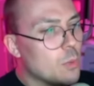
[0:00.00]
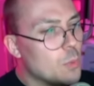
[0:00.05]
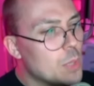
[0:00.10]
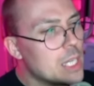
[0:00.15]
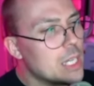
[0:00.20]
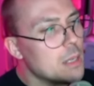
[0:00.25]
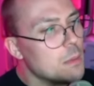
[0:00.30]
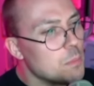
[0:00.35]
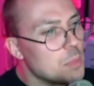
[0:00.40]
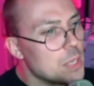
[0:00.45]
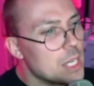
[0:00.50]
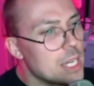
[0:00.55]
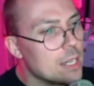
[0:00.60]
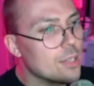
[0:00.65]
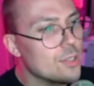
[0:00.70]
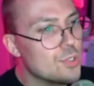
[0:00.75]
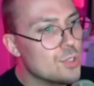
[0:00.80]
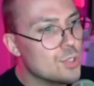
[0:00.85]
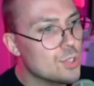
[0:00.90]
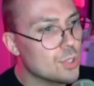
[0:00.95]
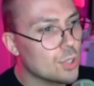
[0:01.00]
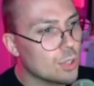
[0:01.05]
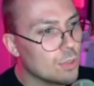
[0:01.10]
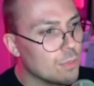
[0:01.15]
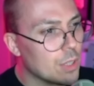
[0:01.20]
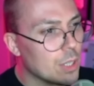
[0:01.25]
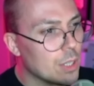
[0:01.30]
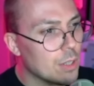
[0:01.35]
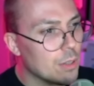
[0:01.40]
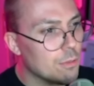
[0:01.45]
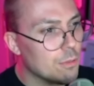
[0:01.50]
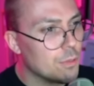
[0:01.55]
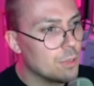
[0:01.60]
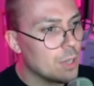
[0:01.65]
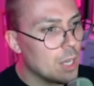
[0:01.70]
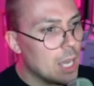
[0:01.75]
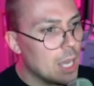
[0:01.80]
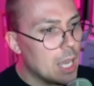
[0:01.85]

We can be conservative